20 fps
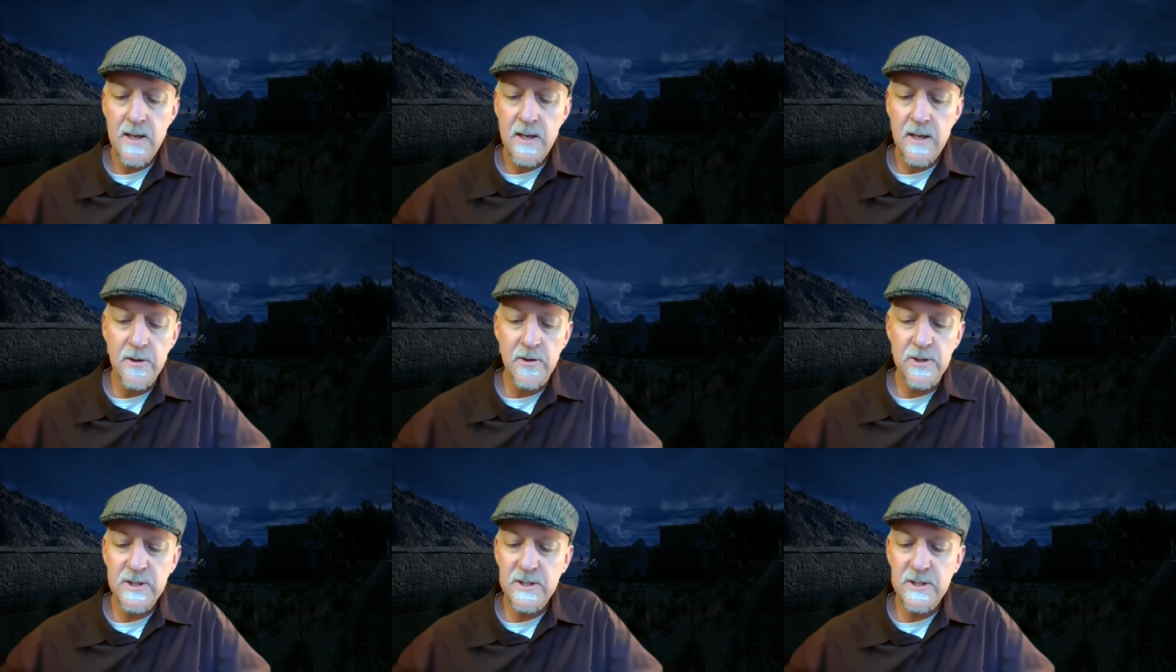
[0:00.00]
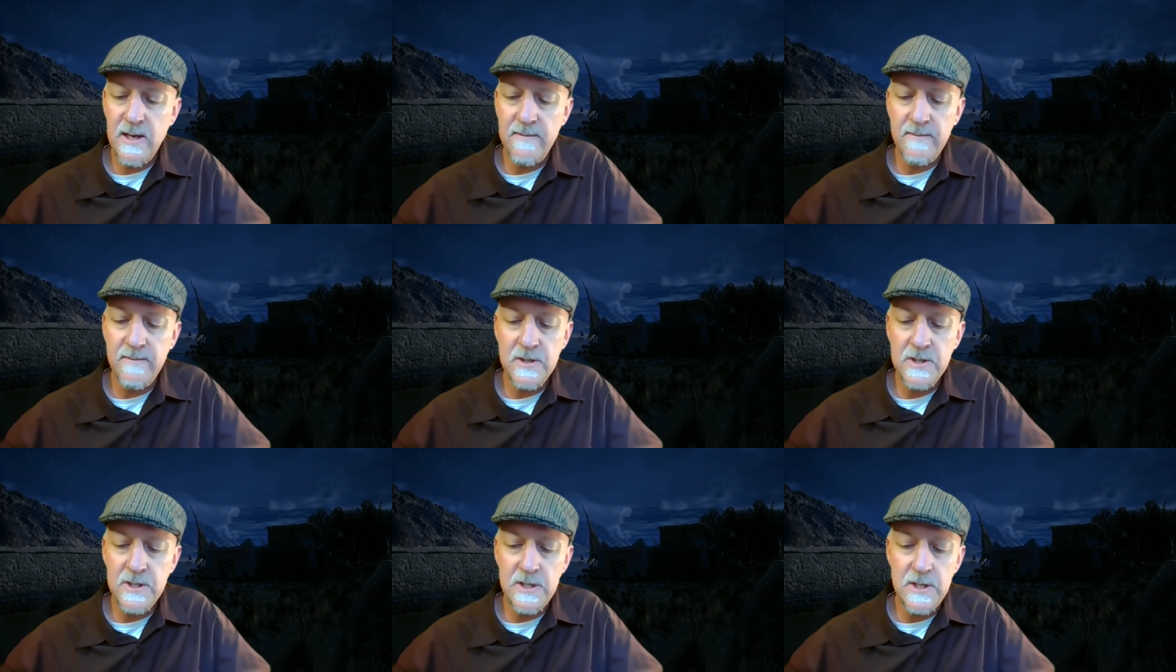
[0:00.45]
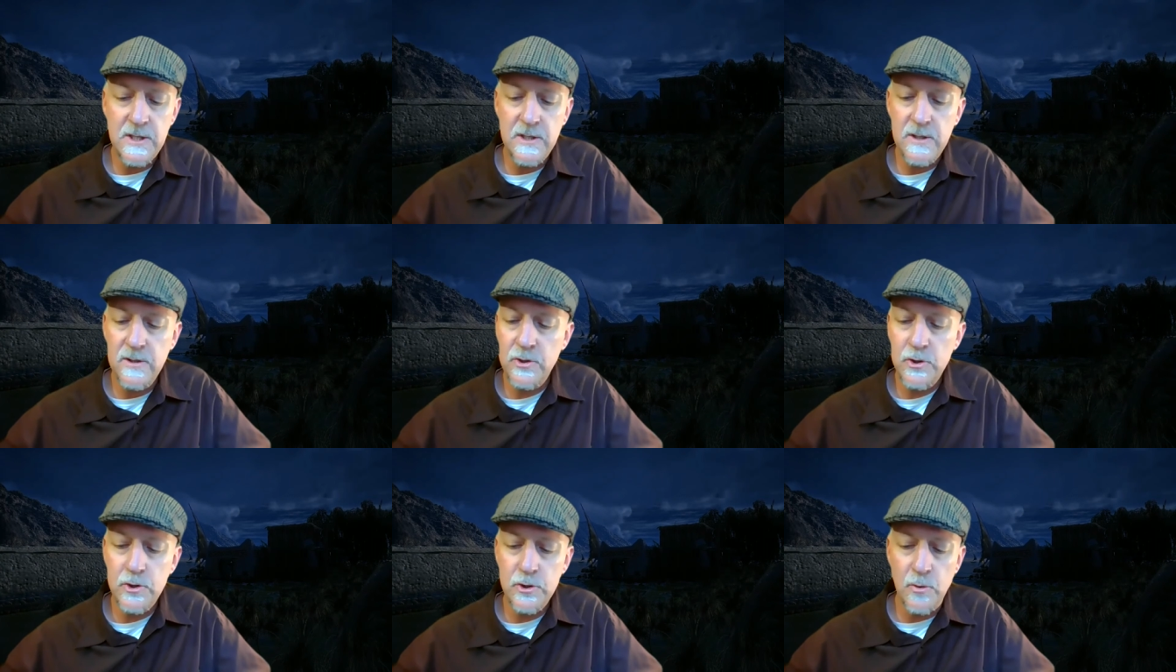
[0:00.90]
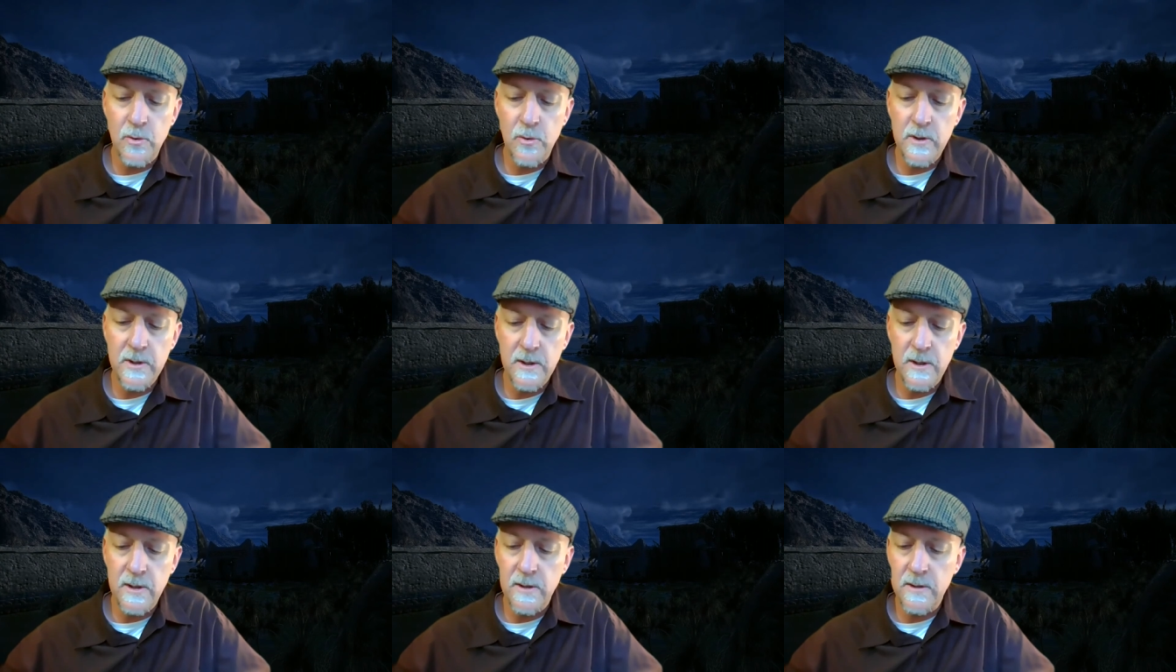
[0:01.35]
in her 17
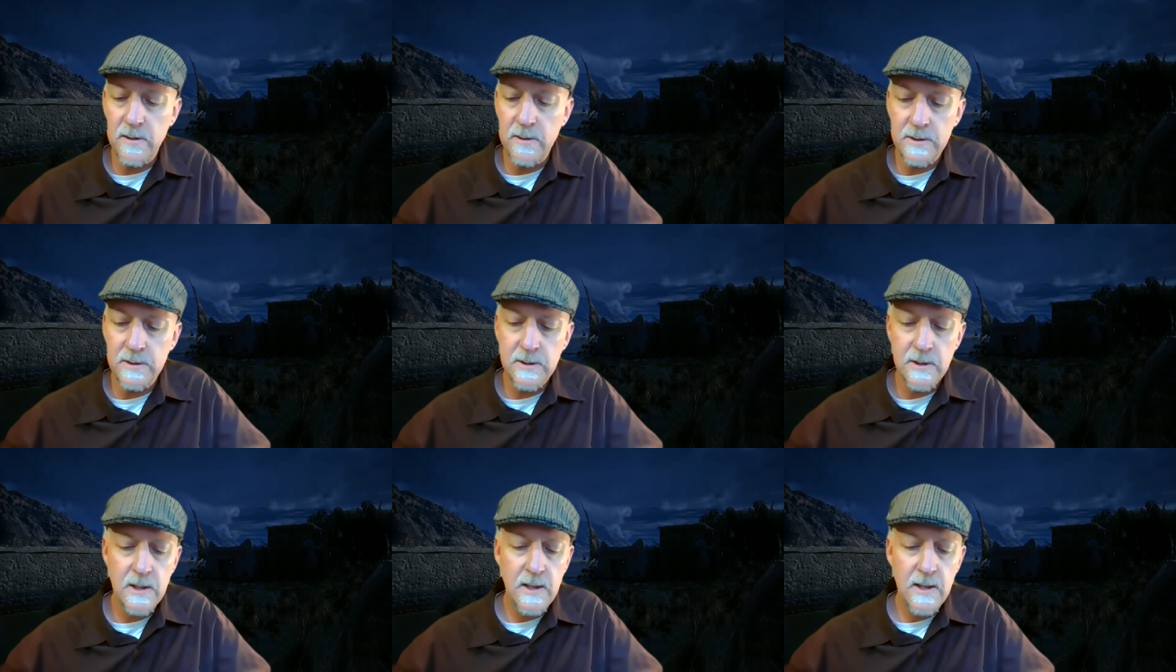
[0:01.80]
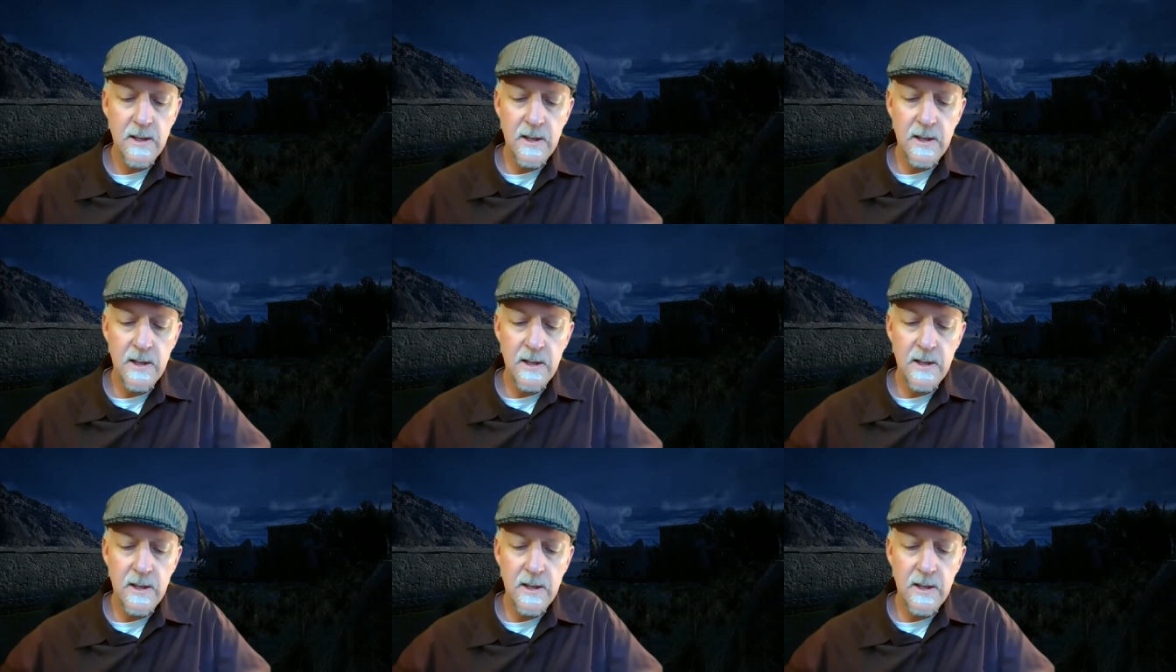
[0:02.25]
short years.